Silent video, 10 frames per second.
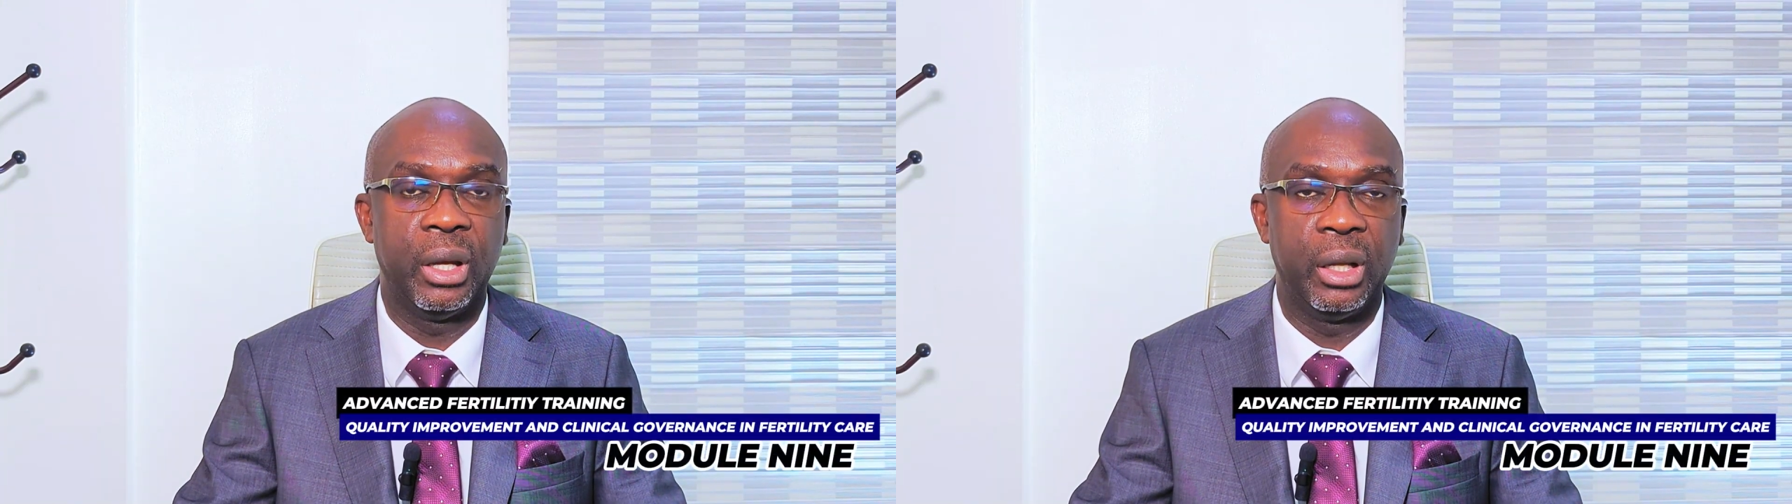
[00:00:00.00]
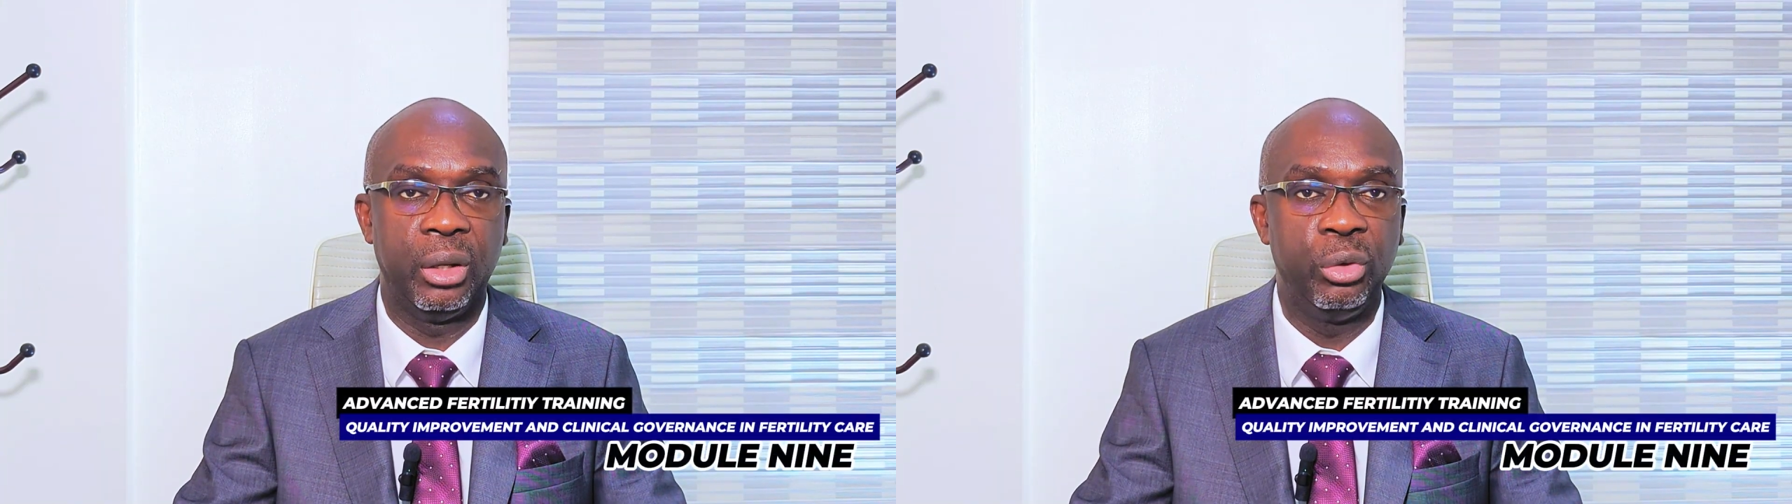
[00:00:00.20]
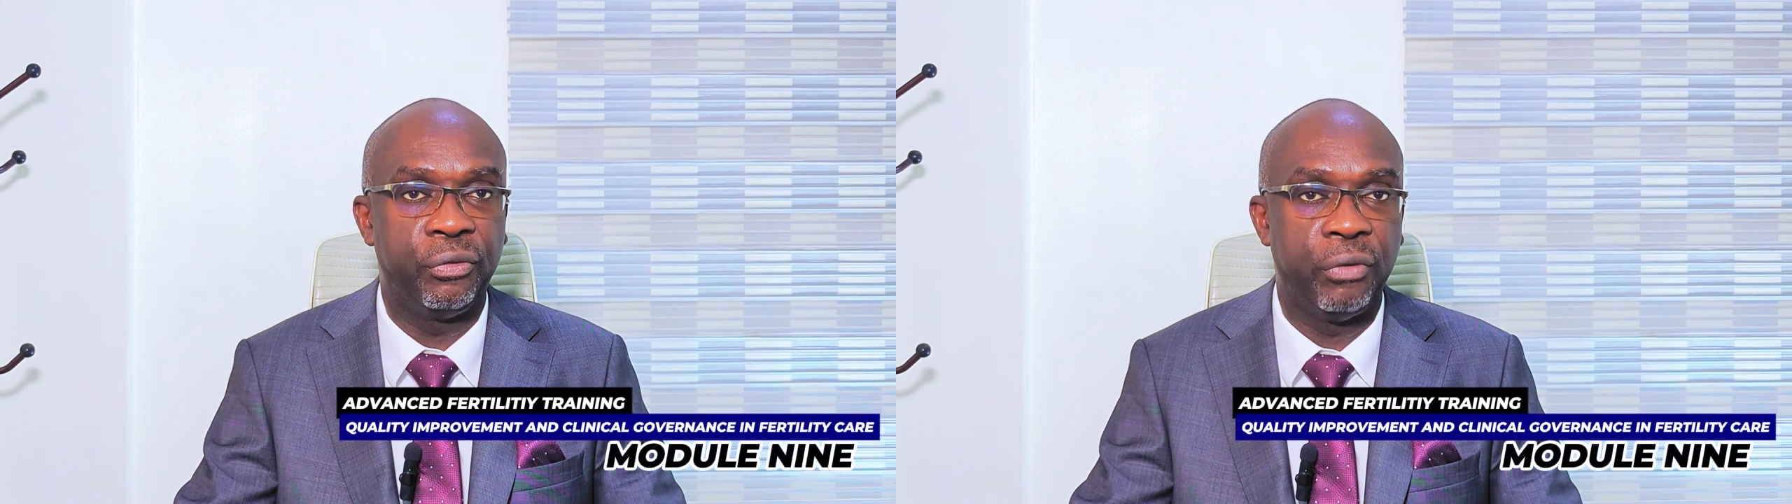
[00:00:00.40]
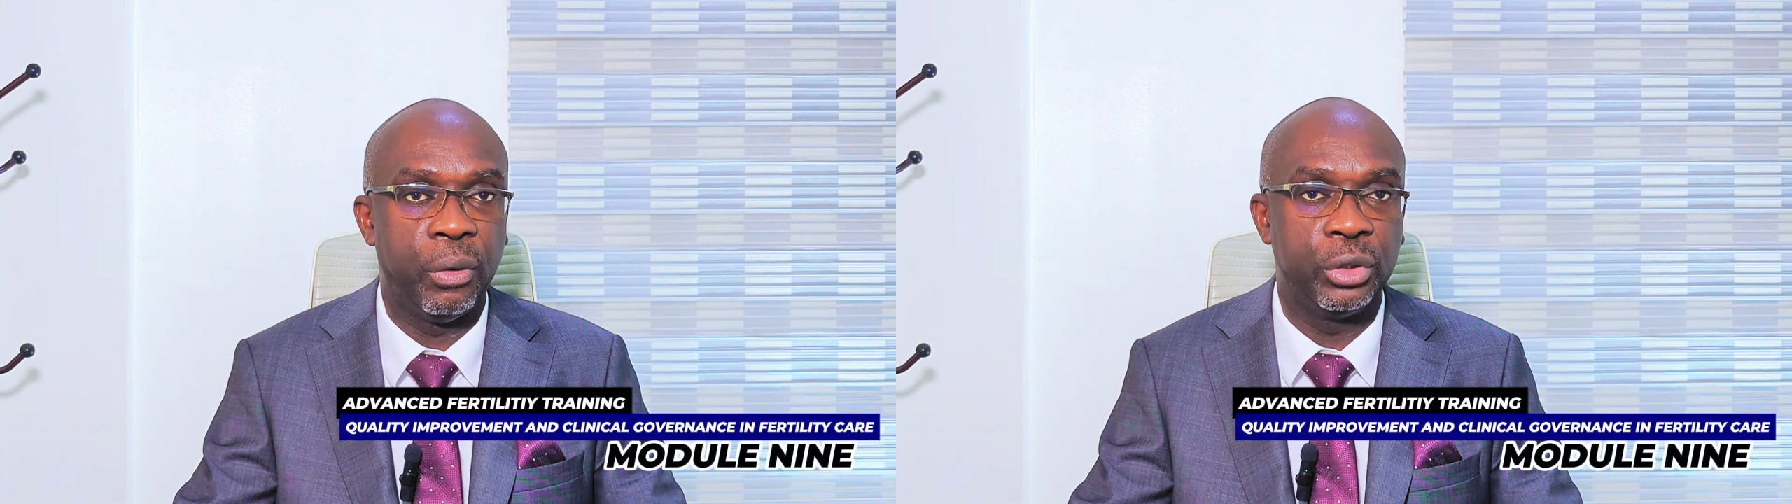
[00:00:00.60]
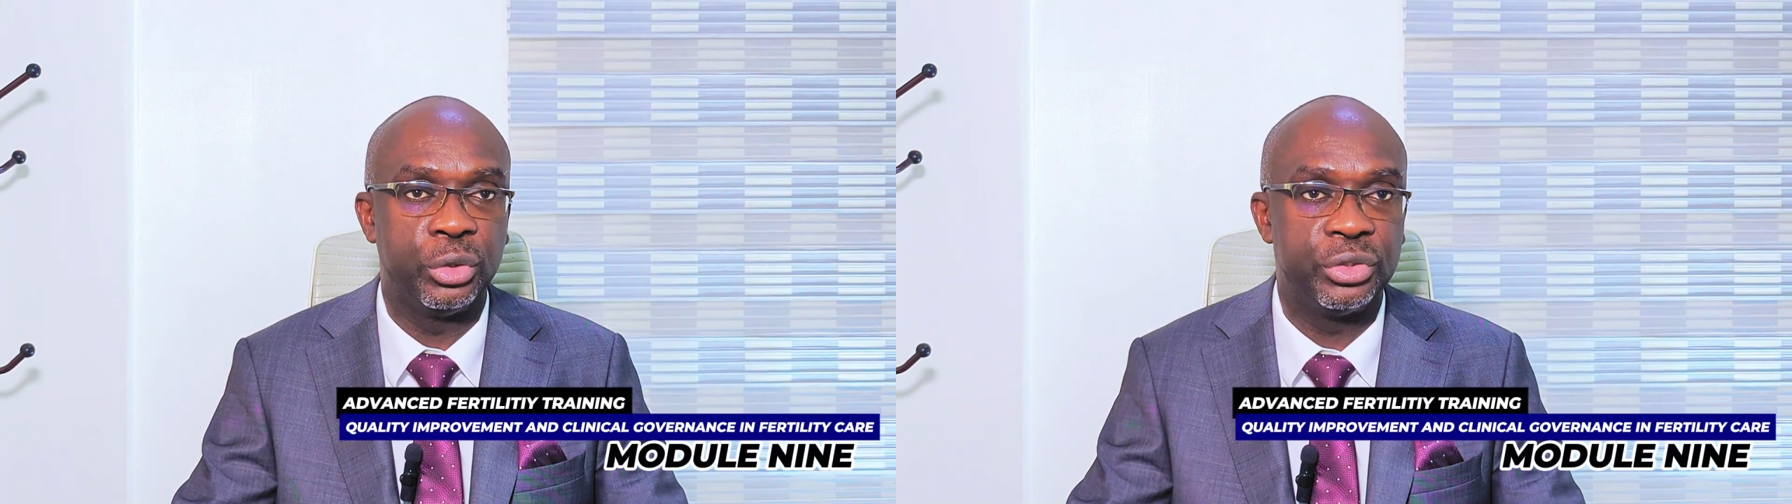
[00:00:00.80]
I look
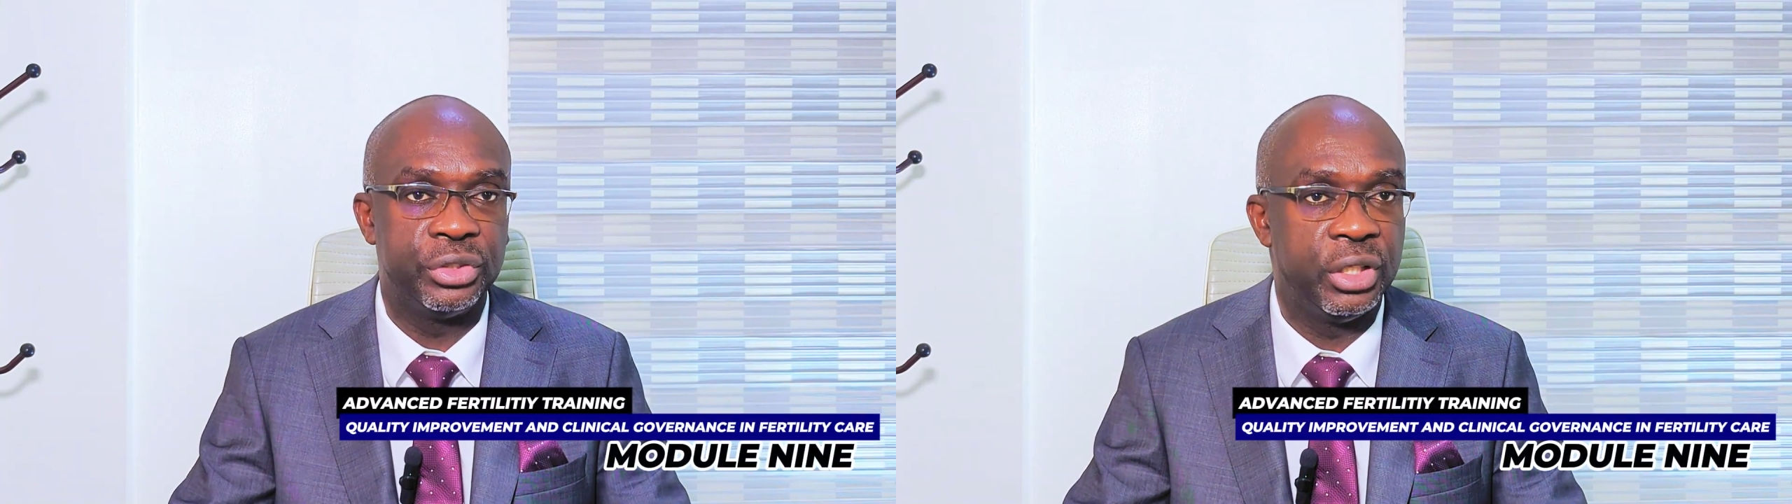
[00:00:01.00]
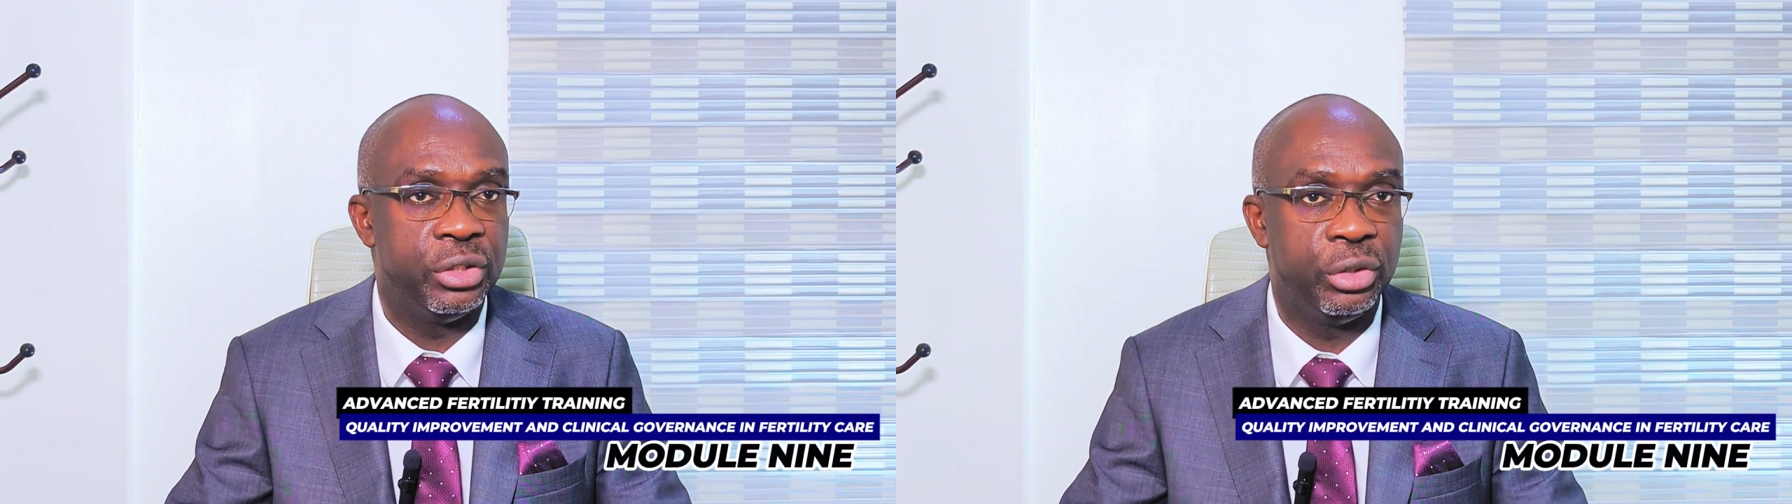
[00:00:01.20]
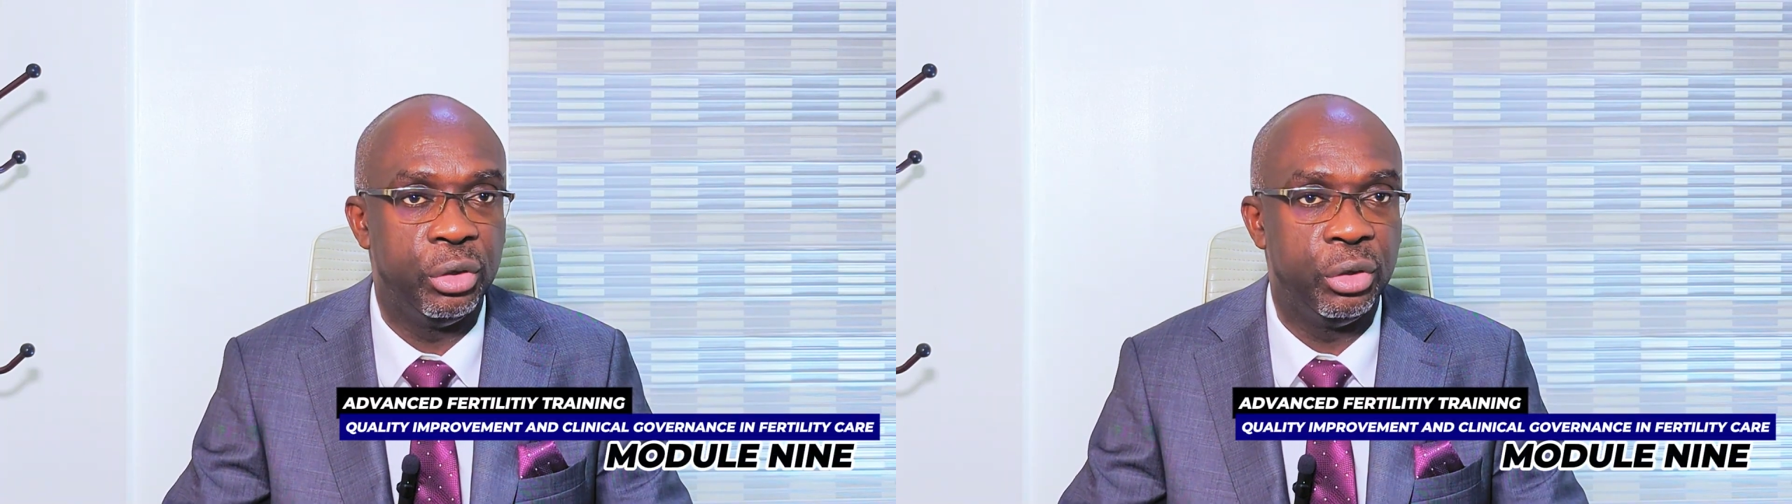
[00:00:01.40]
forward to seeing